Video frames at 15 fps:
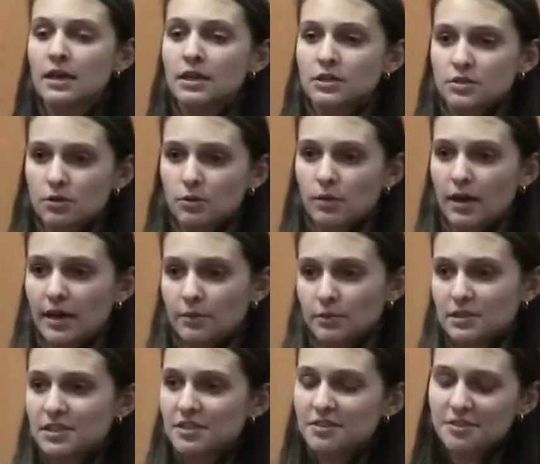So I
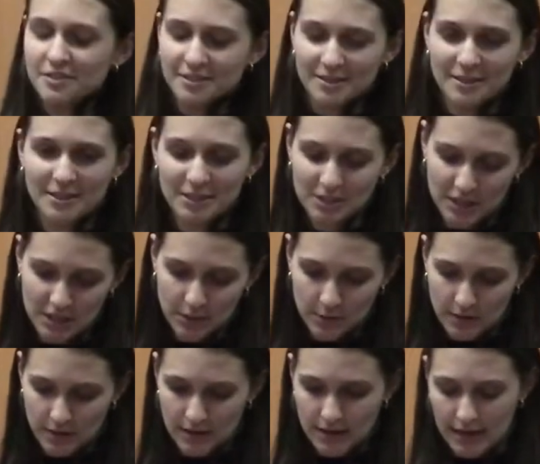was here starting in
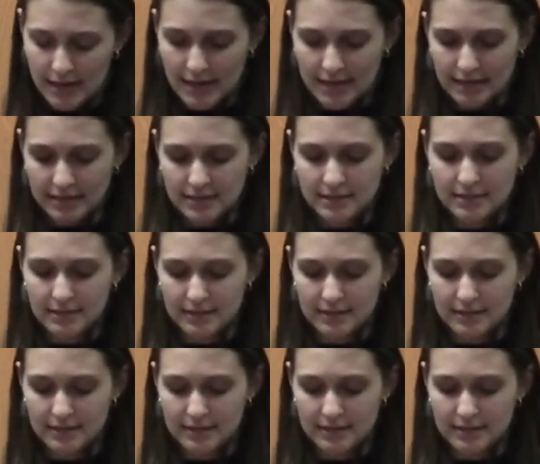January, and